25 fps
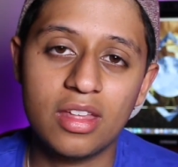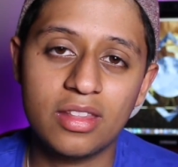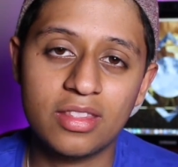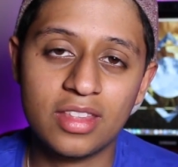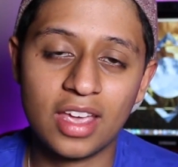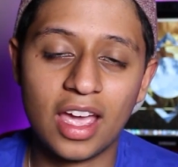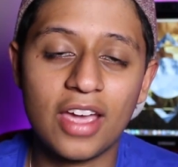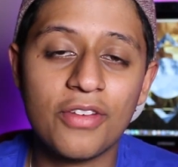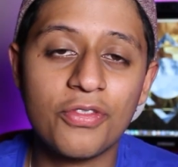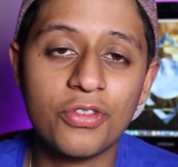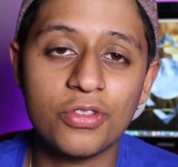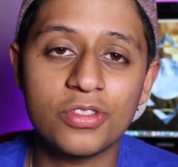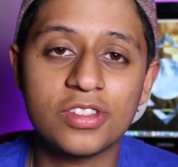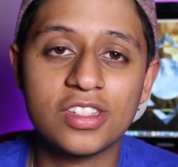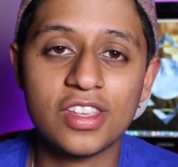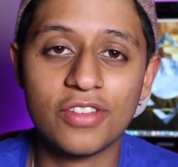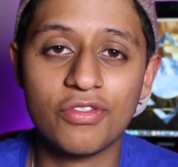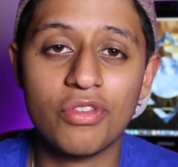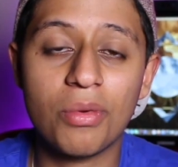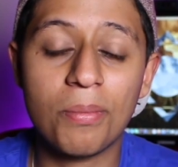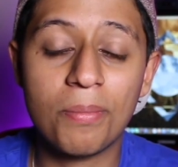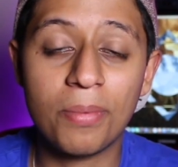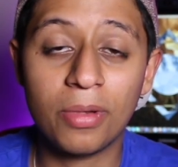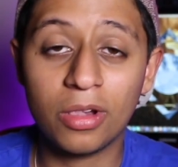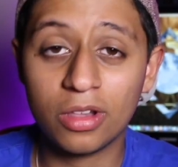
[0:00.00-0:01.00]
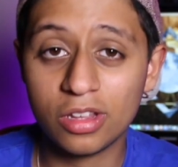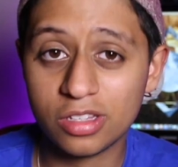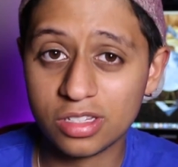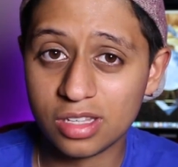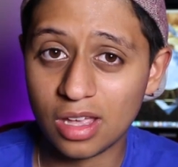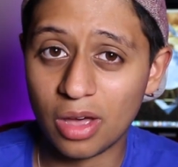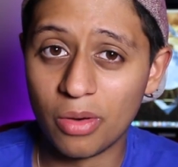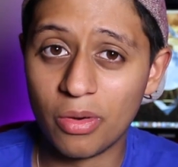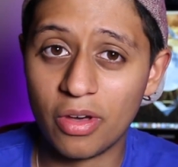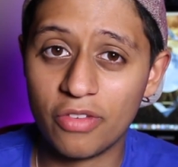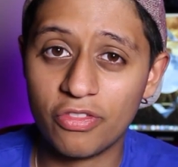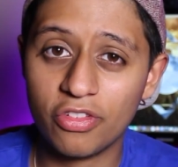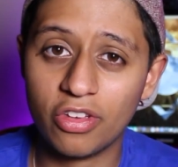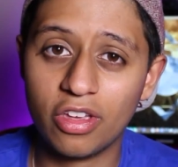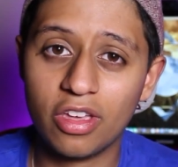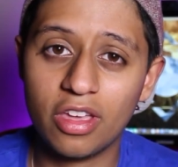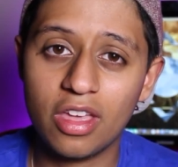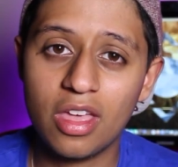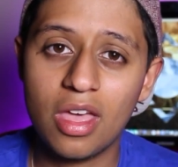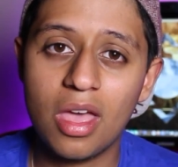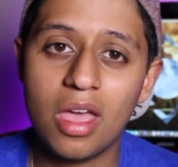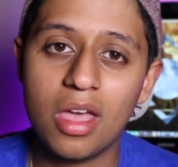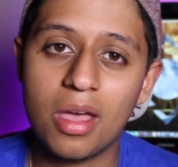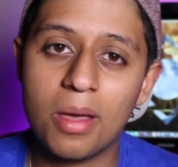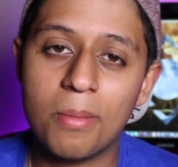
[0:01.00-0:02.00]
The iPhone 7 Plus, however,
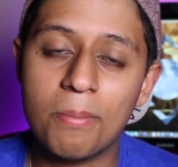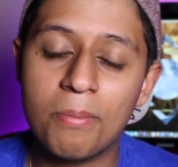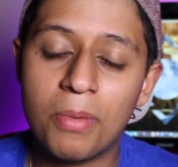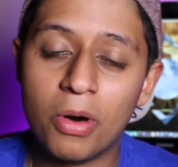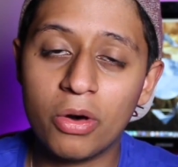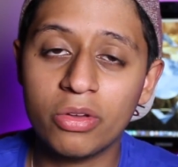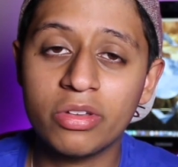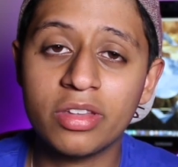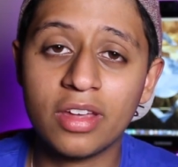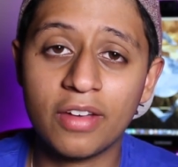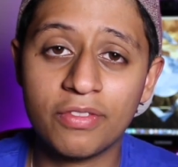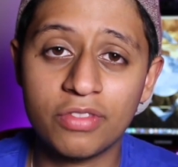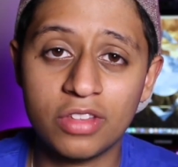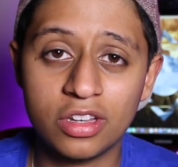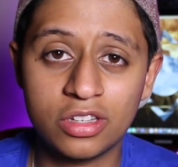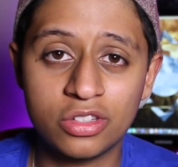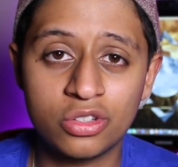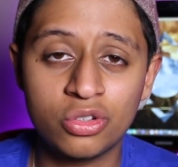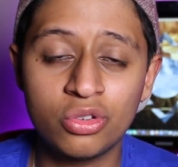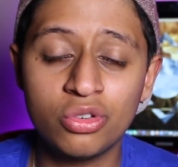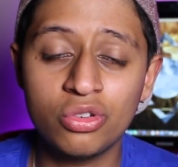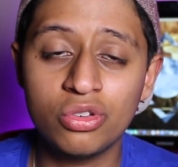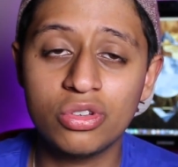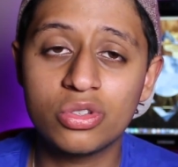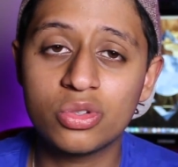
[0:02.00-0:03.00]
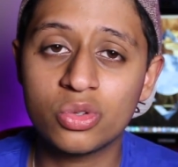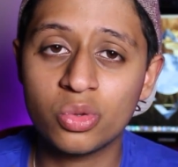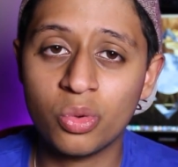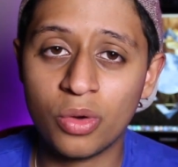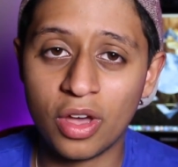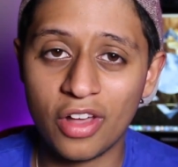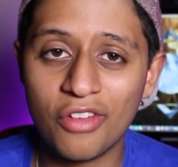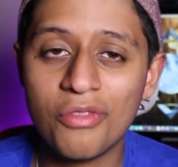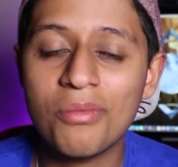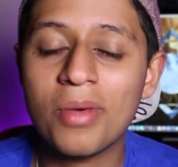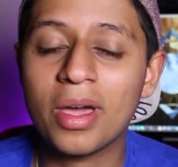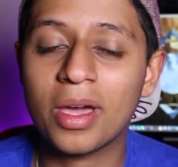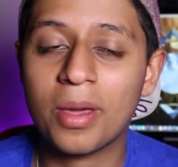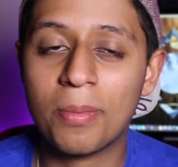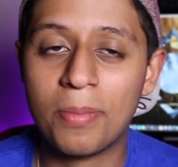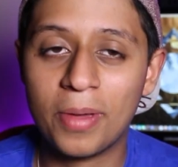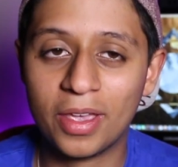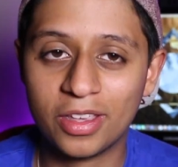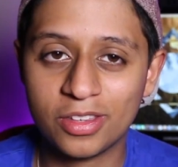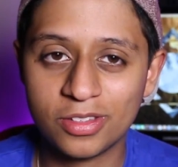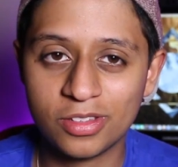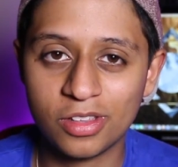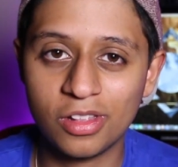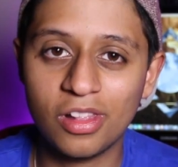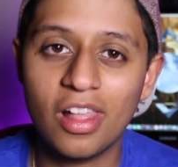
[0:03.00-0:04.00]
both have the two 12
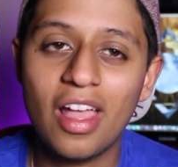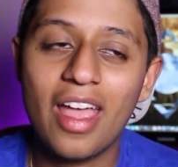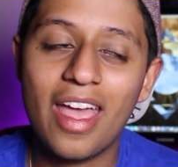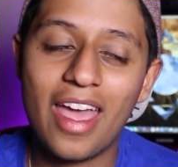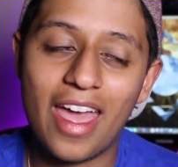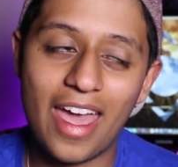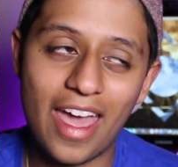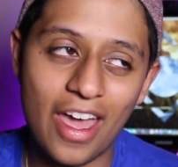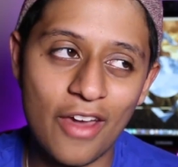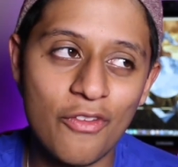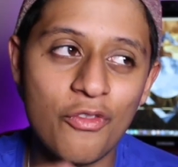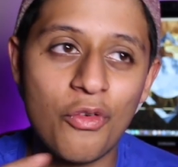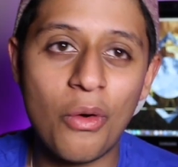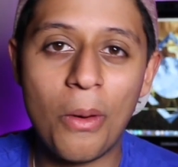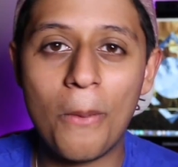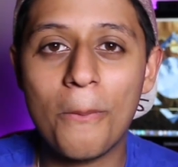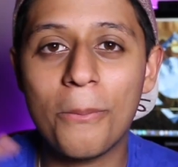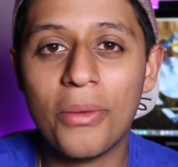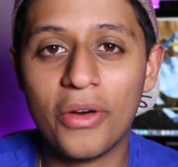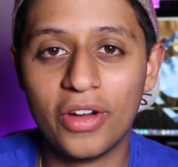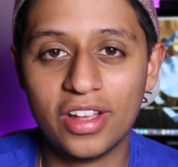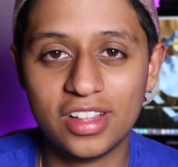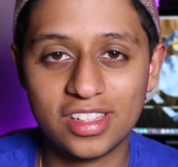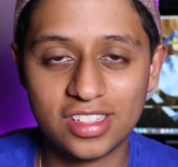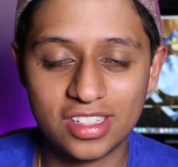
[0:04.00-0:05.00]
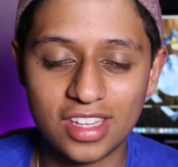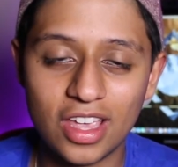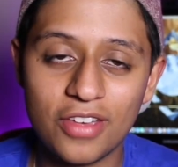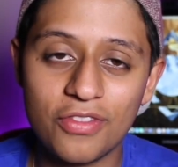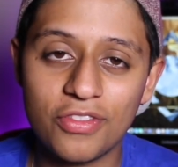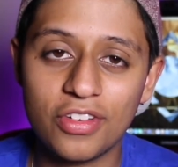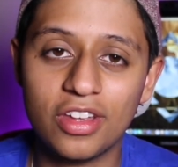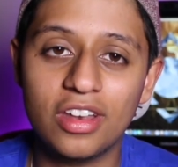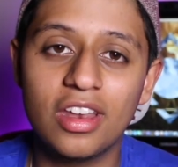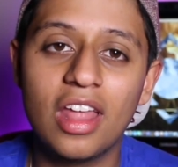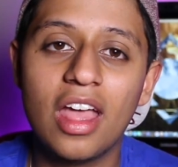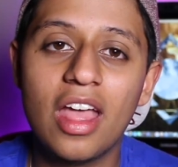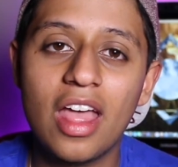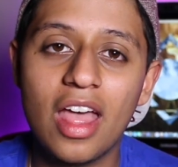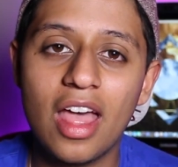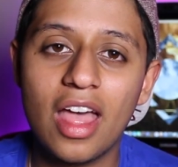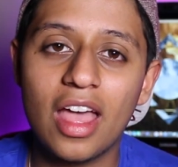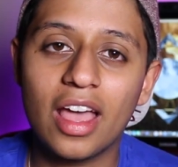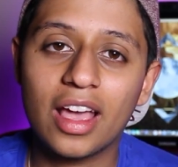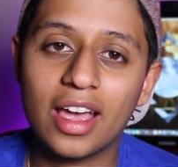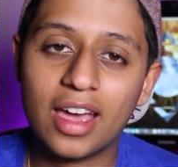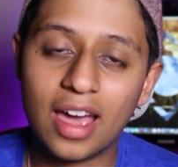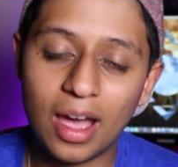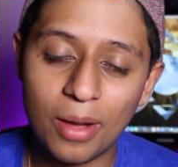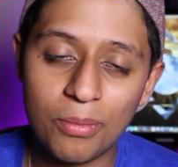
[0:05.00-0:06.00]
megapixel f1.7
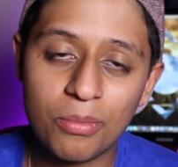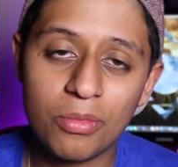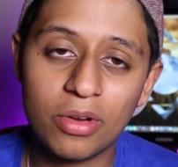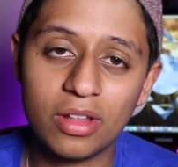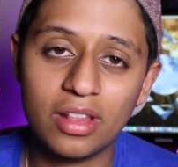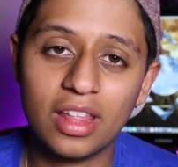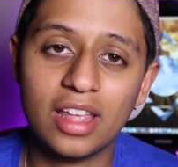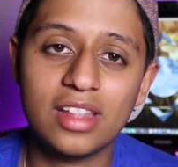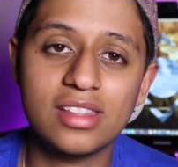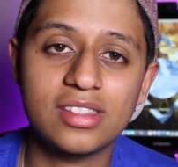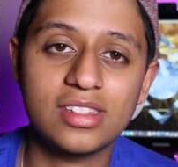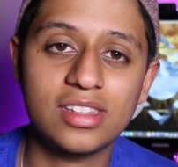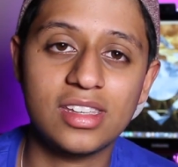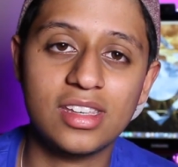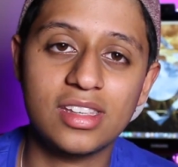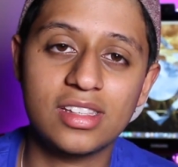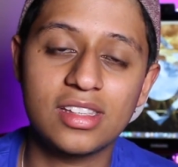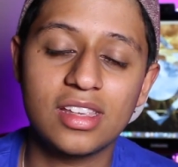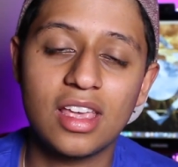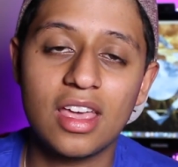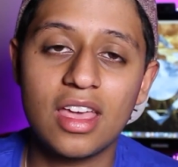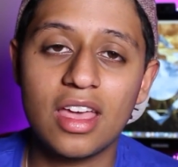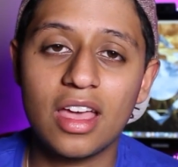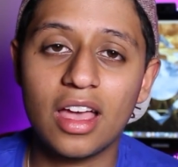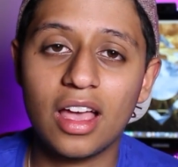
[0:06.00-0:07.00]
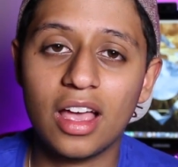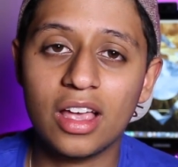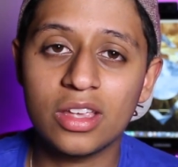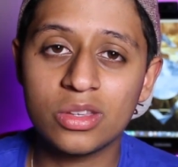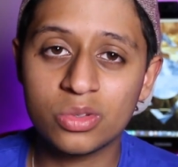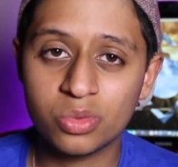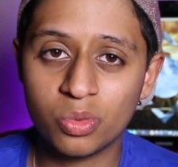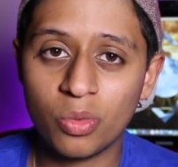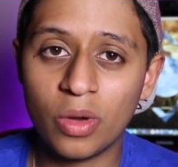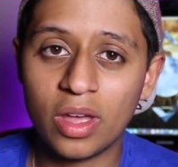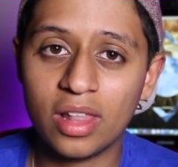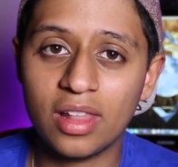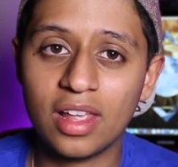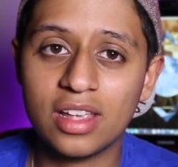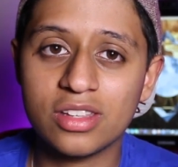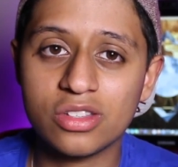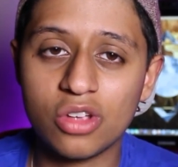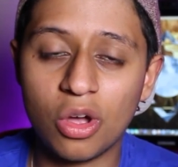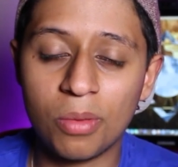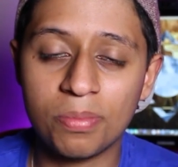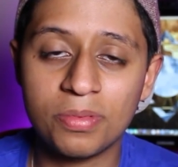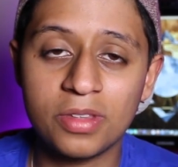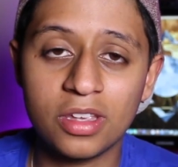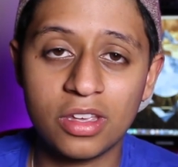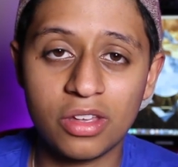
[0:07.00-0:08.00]
camera lenses as well as
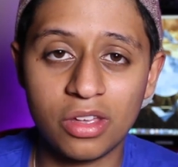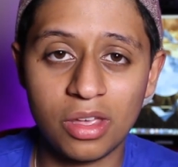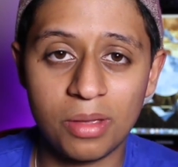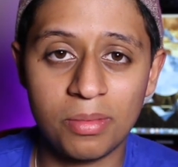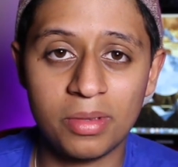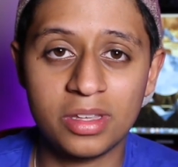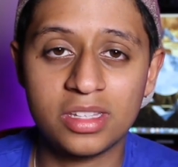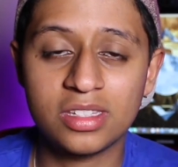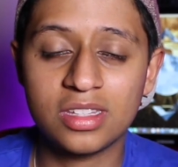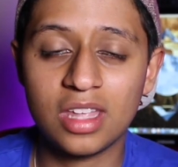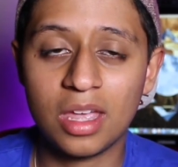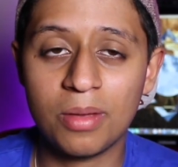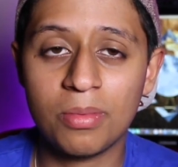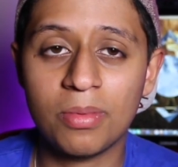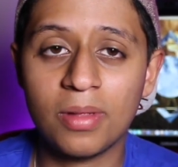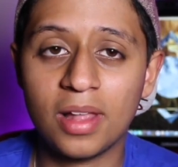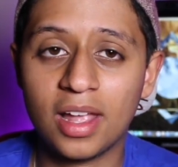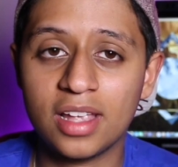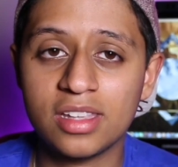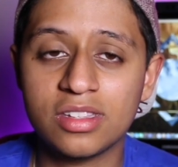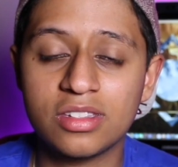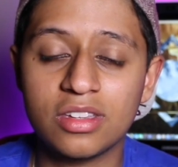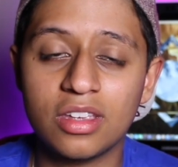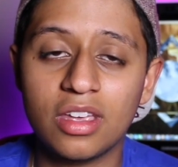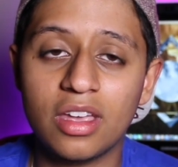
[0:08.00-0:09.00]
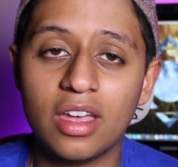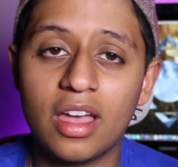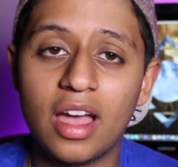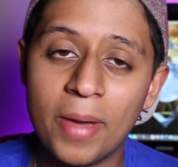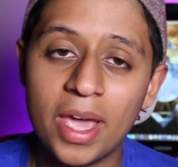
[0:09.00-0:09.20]
optical image stabilizer.